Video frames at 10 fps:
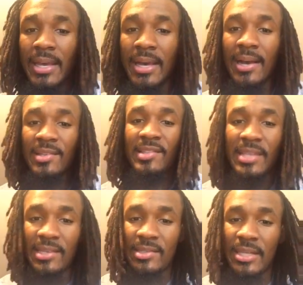Uh,
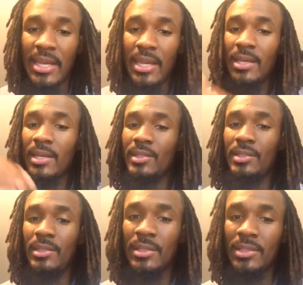sixty
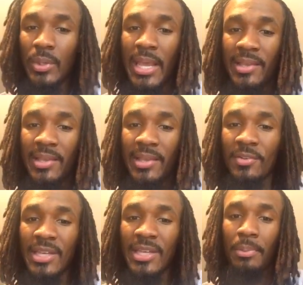twenty-eight South
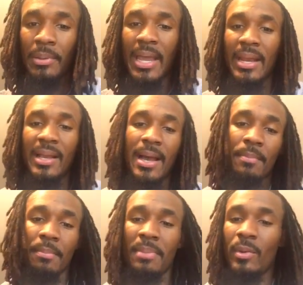Champlain, and
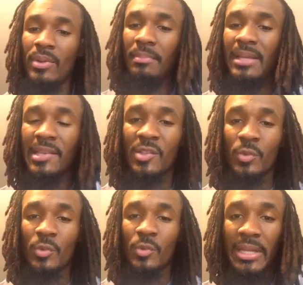come and be with me this
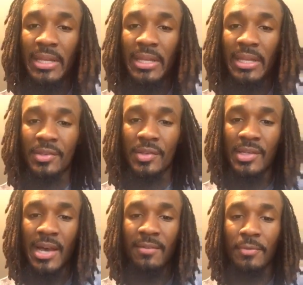week for the Intercessors
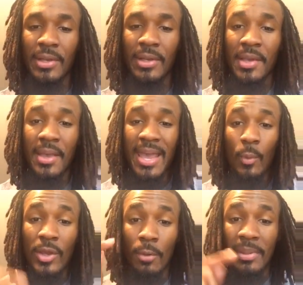Conference, and
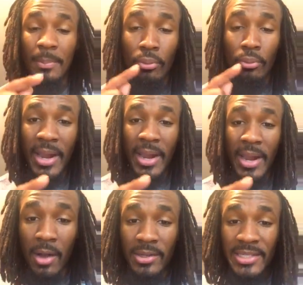we're going to be praying
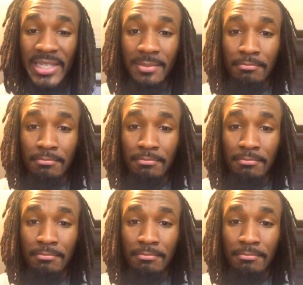about kingdom